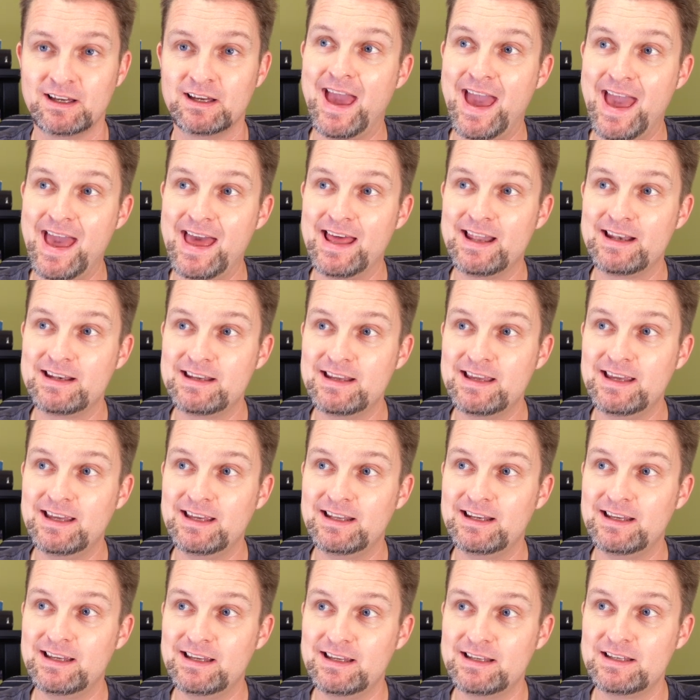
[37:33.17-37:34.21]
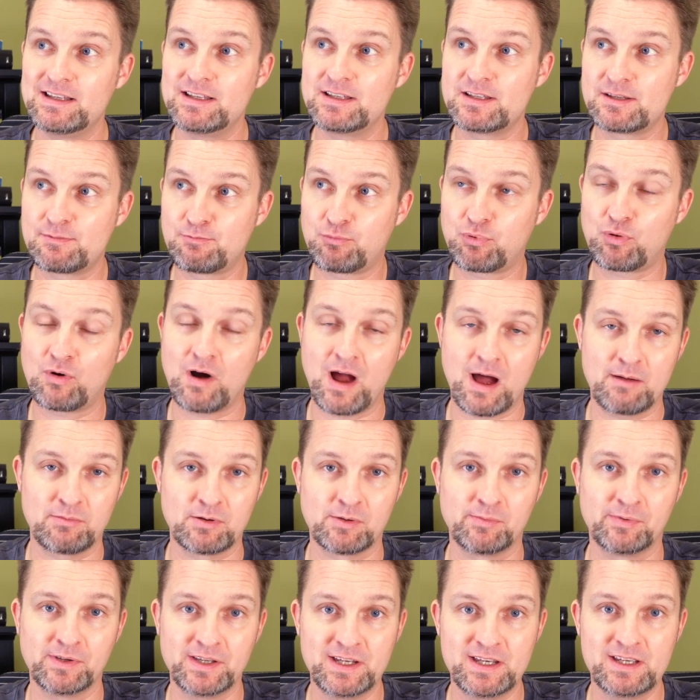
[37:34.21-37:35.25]
and it is
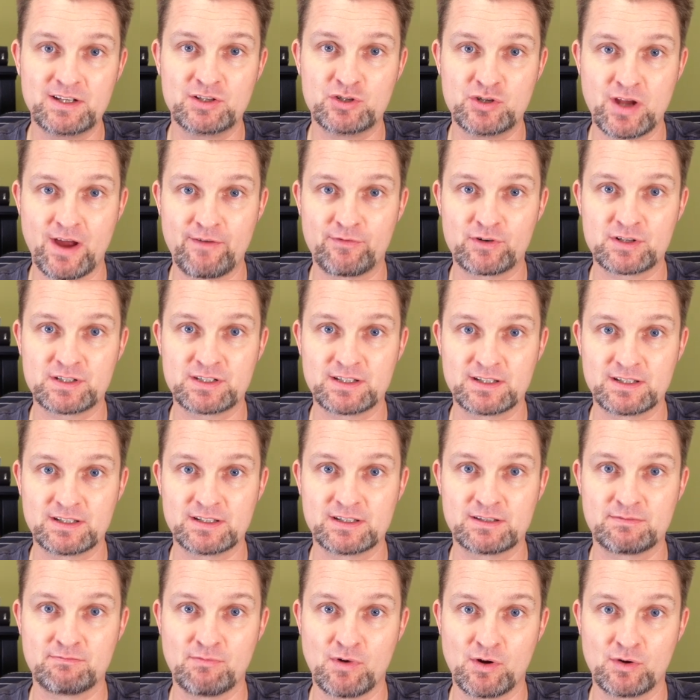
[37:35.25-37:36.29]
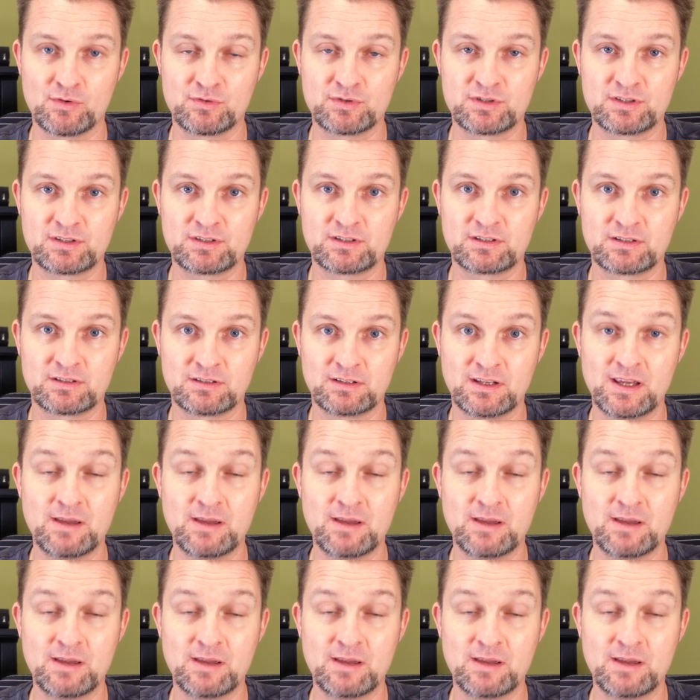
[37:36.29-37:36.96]
probably Jefferson's most